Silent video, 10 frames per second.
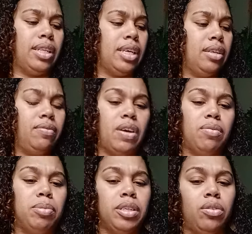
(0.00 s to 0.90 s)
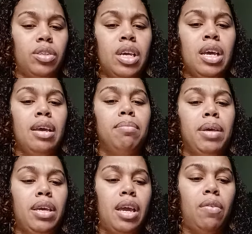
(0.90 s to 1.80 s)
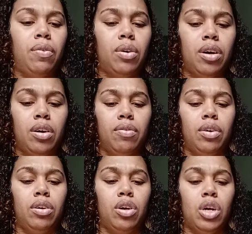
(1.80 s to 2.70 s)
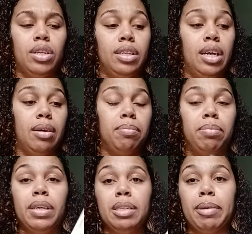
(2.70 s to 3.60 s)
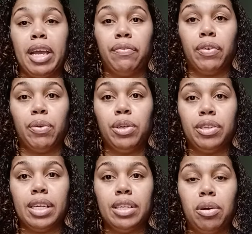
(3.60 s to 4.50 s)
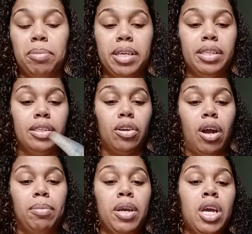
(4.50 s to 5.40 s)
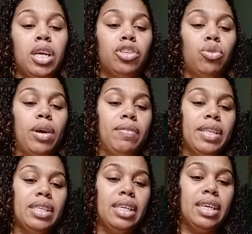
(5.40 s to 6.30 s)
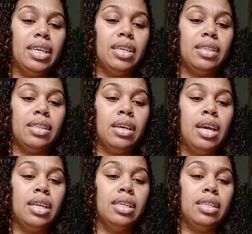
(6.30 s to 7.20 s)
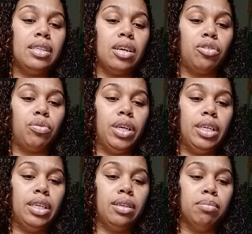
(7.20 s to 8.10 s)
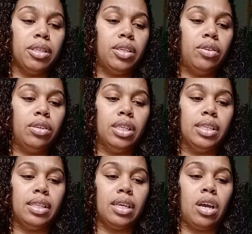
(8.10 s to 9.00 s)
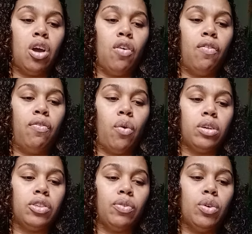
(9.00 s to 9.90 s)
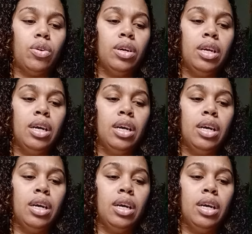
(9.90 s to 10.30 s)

that. Five of Pentacles. Be careful of, yeah, please be careful of who you're telling your business or, because whoever this is, this is a greedy, materialistic, forceful,